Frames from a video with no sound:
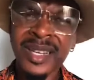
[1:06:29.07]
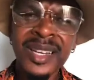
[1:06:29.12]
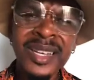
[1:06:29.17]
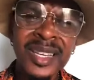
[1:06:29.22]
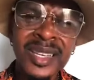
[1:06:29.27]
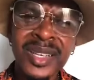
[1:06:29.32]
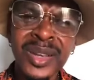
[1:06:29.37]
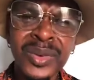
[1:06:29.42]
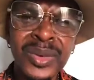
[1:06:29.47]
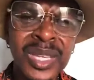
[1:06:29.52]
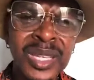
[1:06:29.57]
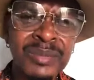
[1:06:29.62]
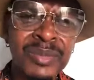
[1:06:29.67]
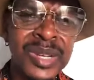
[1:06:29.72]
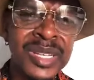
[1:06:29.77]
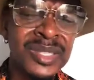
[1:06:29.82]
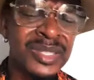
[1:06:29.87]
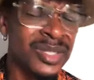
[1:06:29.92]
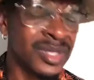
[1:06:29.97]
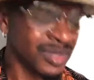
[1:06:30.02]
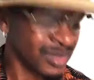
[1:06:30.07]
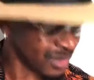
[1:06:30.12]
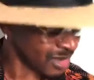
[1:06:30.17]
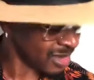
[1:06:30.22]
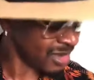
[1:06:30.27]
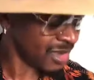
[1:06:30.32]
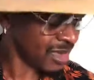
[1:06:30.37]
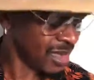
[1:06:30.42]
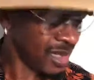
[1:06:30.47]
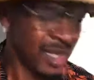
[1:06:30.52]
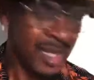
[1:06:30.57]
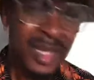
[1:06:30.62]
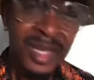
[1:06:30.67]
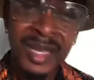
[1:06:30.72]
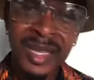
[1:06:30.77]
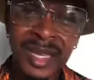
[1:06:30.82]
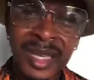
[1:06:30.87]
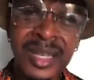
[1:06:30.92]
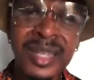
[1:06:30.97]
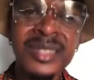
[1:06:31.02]
You don't need no weed, Virgin.
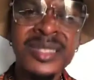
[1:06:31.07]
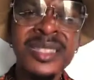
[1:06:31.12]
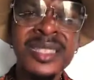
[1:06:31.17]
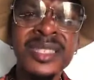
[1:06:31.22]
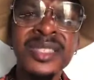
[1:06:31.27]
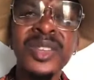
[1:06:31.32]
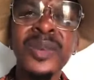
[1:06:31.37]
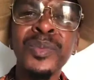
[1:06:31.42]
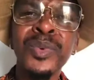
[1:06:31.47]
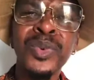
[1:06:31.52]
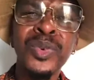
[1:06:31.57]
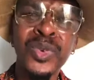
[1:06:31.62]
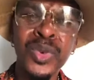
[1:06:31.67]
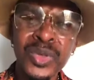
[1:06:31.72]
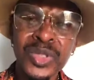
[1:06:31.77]
You just need some